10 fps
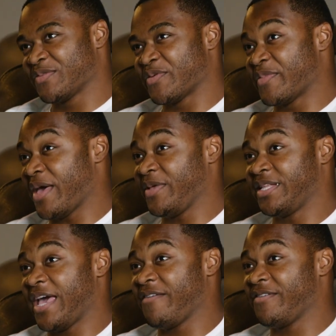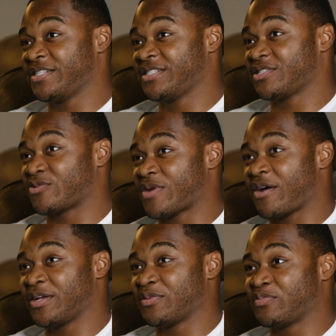But maybe Davies just
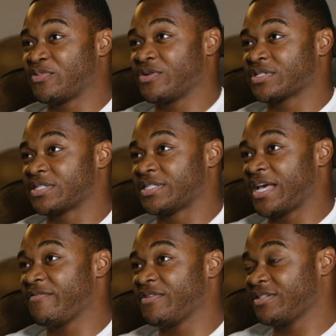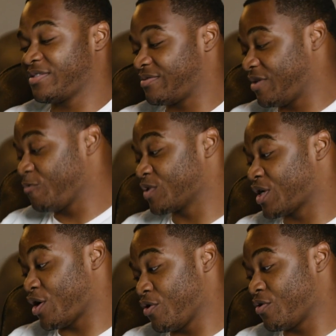routed them boys, because Davies, he was
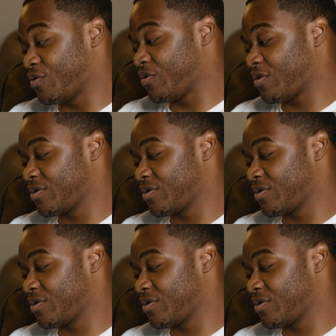cold.